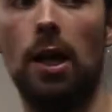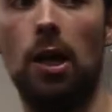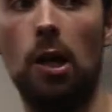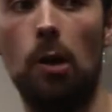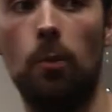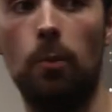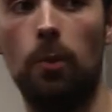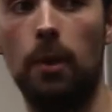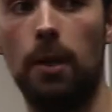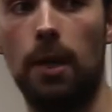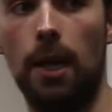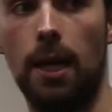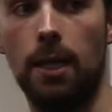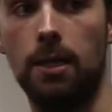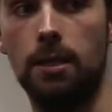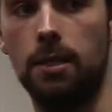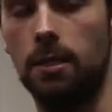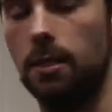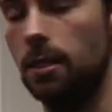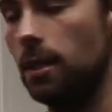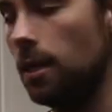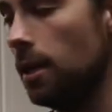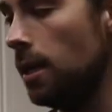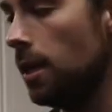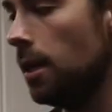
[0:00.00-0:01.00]
complicated.
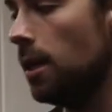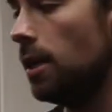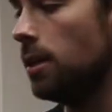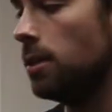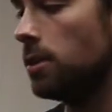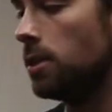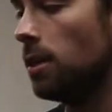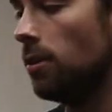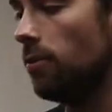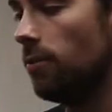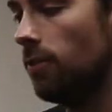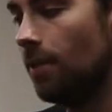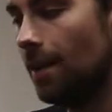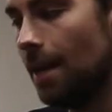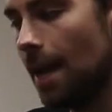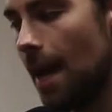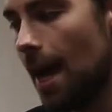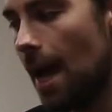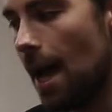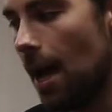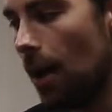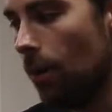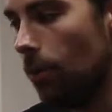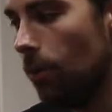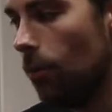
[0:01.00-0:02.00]
So for
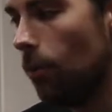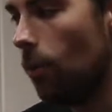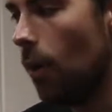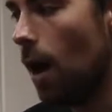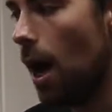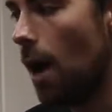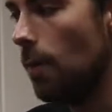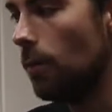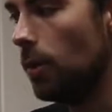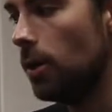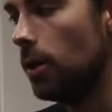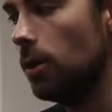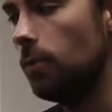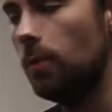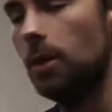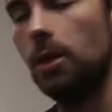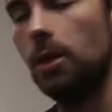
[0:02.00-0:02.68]
now, what I'm going to be